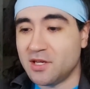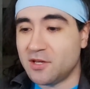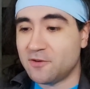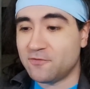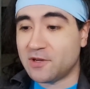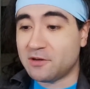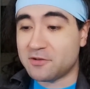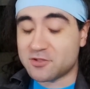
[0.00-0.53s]

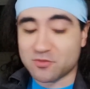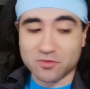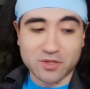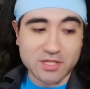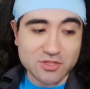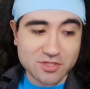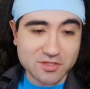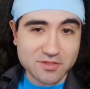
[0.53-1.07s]
various
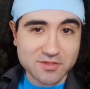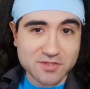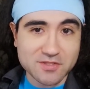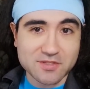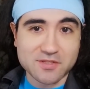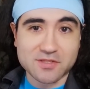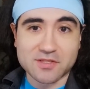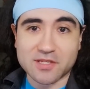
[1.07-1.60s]

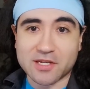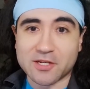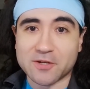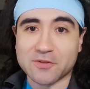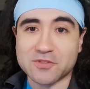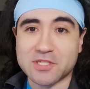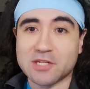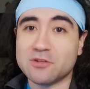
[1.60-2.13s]
religions, uh,
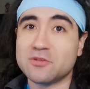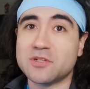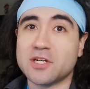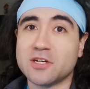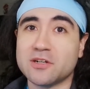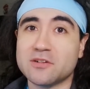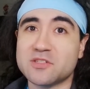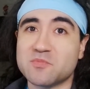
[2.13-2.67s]
tarot
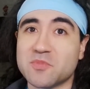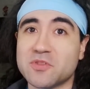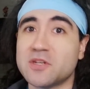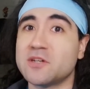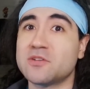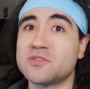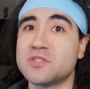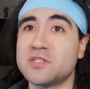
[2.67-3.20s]
cards,
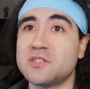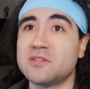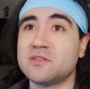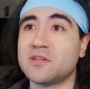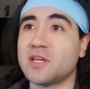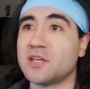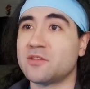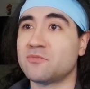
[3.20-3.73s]
mythology,
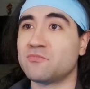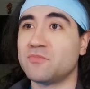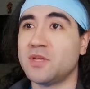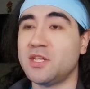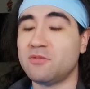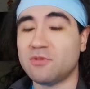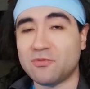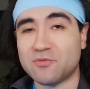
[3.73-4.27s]
and many
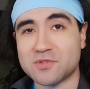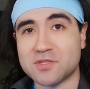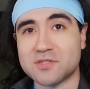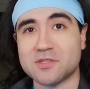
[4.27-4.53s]
references to